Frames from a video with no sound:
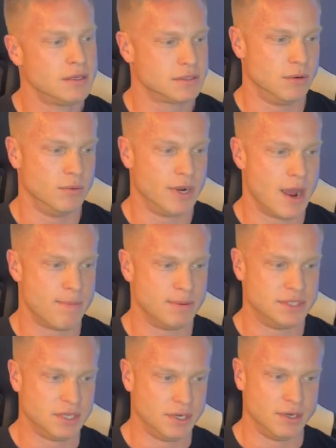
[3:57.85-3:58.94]
So what
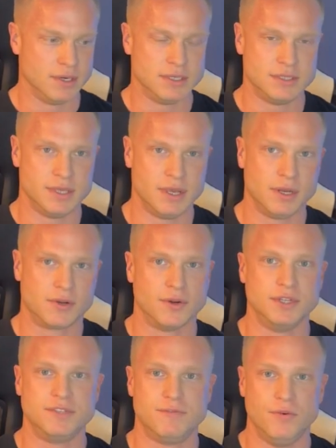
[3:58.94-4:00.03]
happens here is the
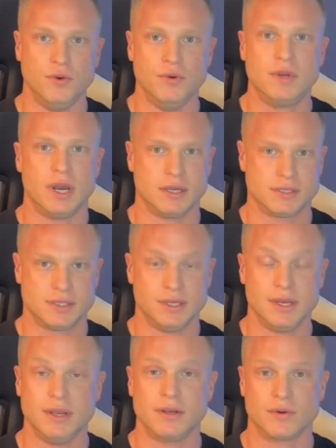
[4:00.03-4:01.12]
increased food causes
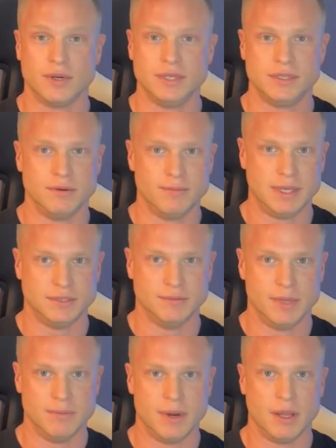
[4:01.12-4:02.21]
an increase in your basal
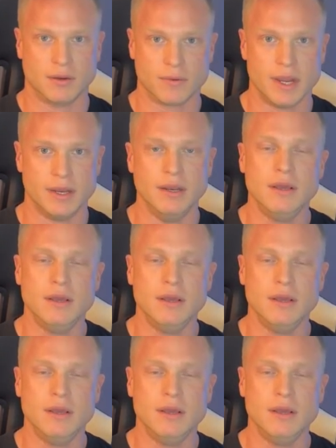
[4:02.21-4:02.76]
metabolic rate.